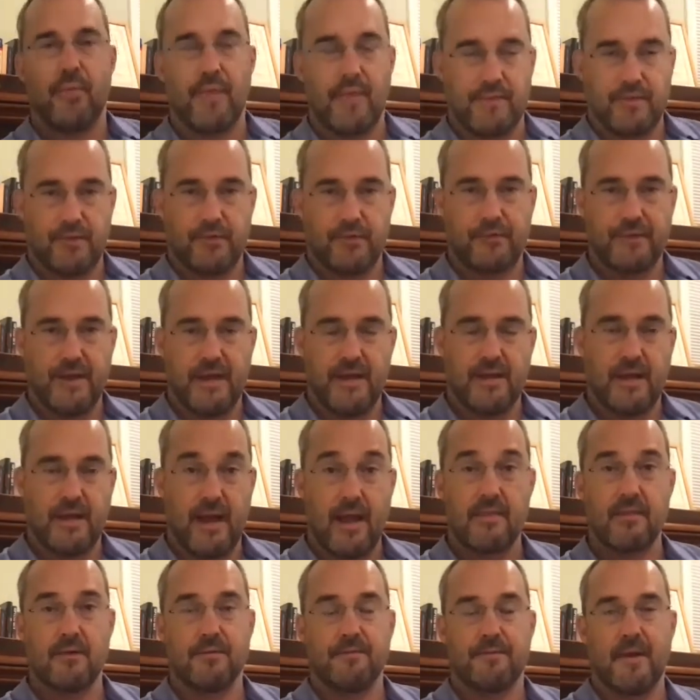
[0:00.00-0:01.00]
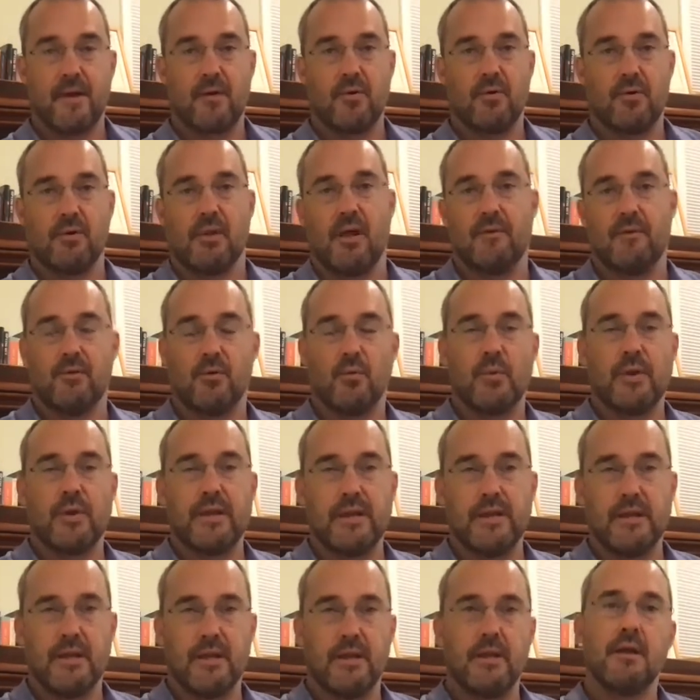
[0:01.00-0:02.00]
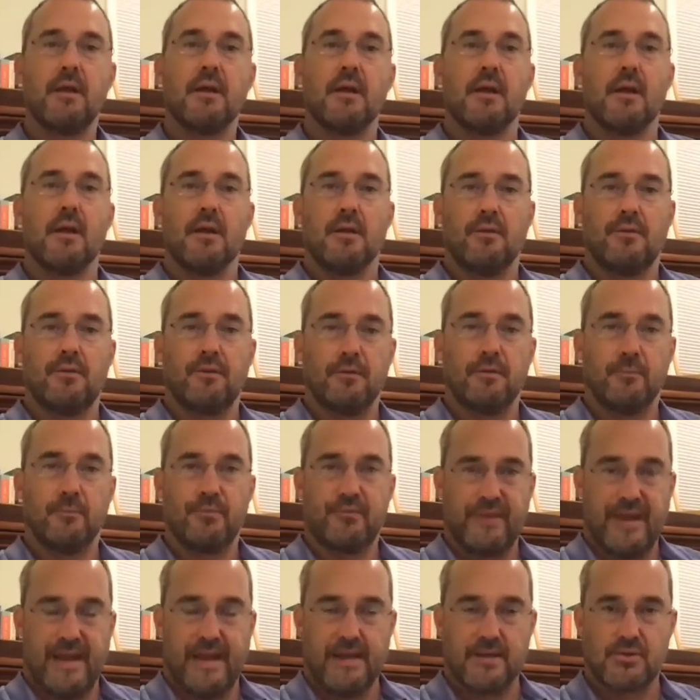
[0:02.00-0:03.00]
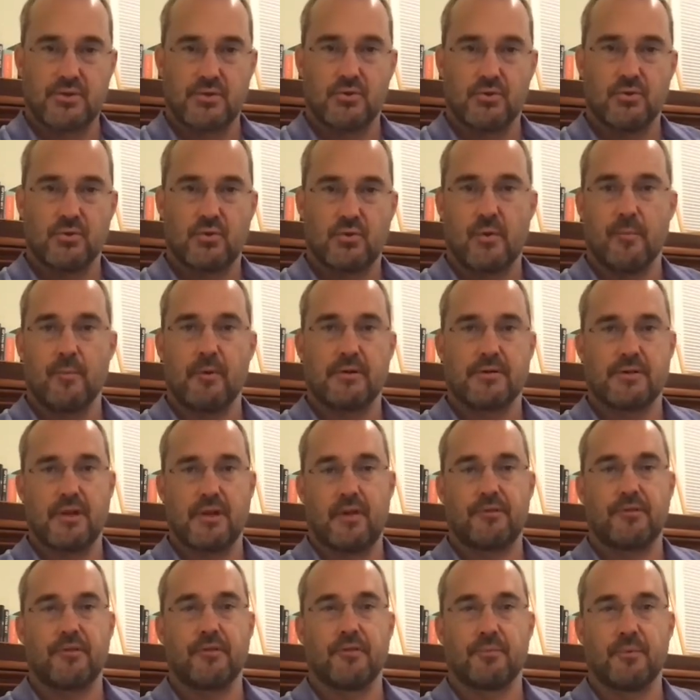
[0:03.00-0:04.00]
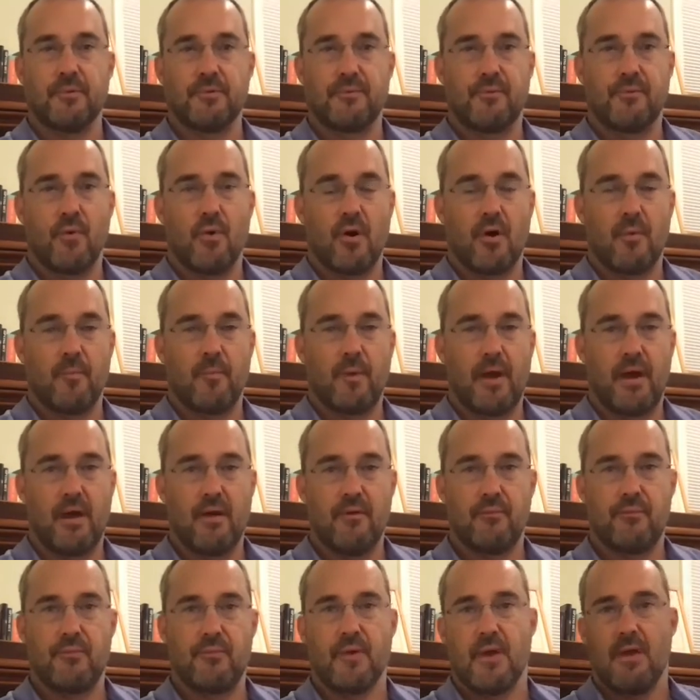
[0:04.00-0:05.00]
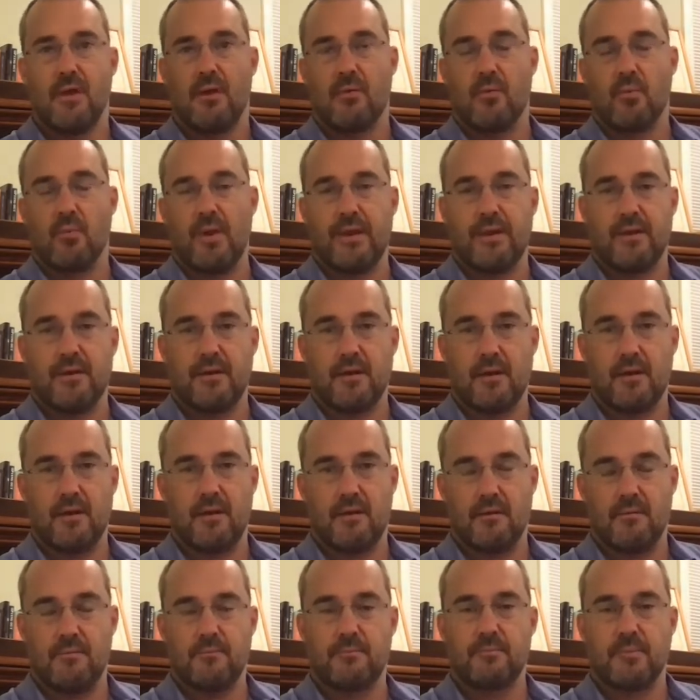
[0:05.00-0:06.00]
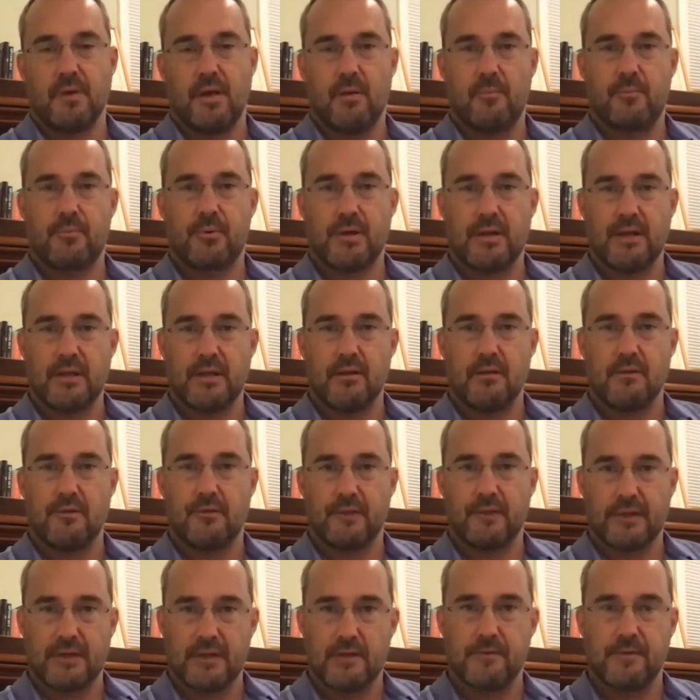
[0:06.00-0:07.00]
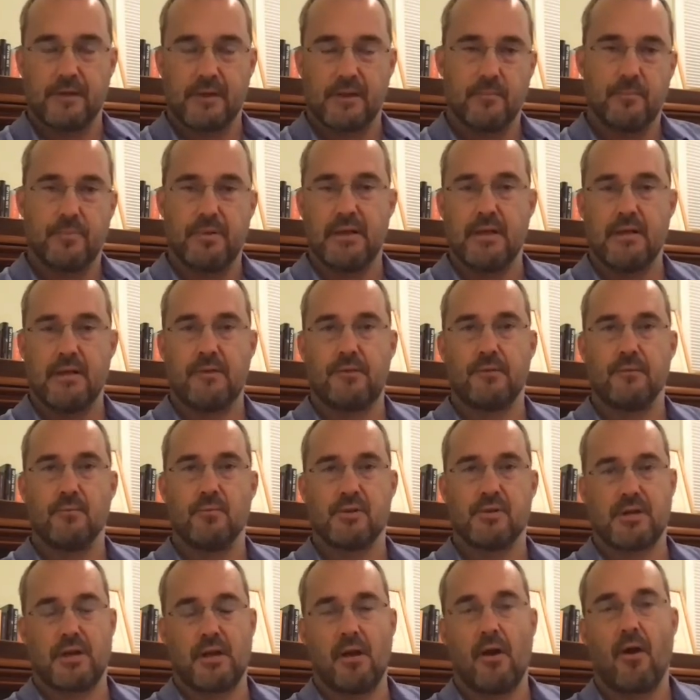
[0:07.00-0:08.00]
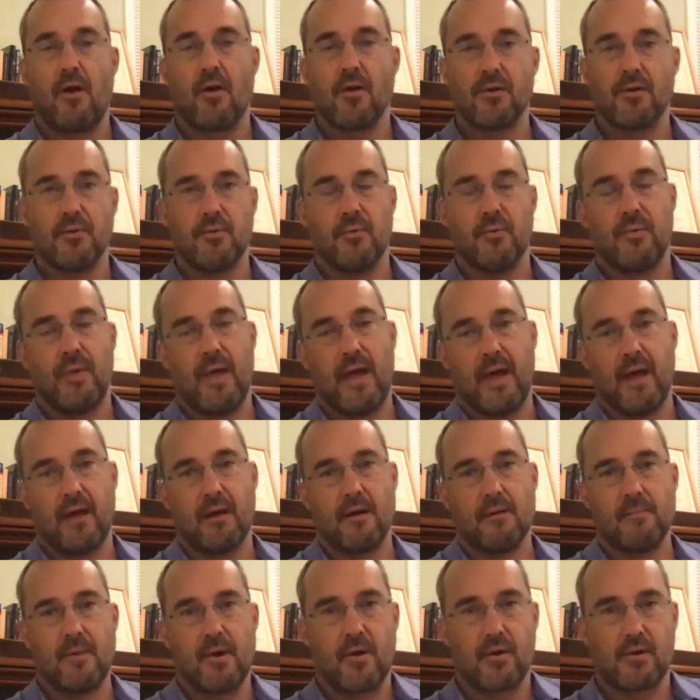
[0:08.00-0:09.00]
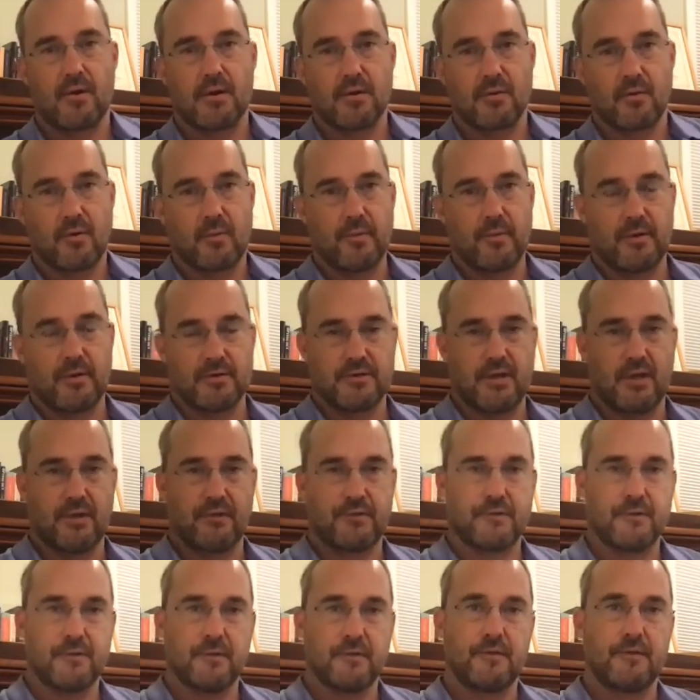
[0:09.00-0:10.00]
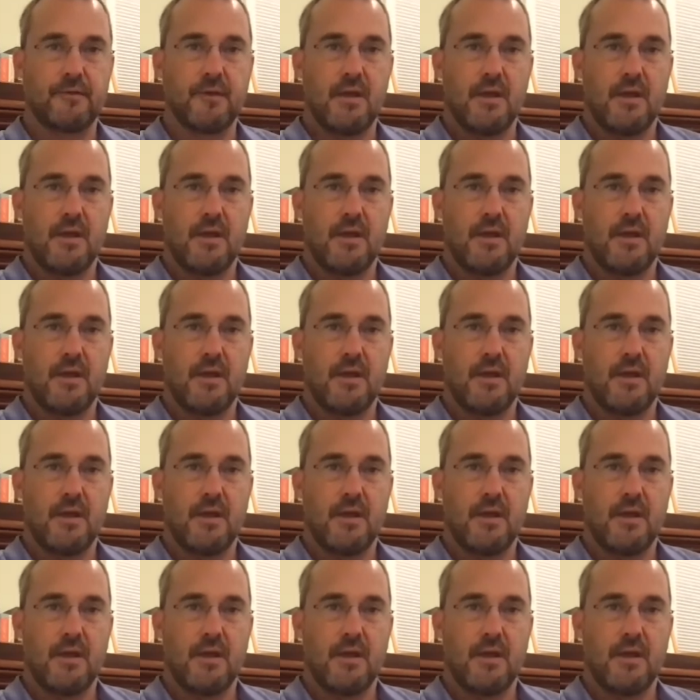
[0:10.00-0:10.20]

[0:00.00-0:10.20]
at the state and the federal level, we need substantial criminal justice reform. I've written a pretty significant piece in which I argue that American criminal justice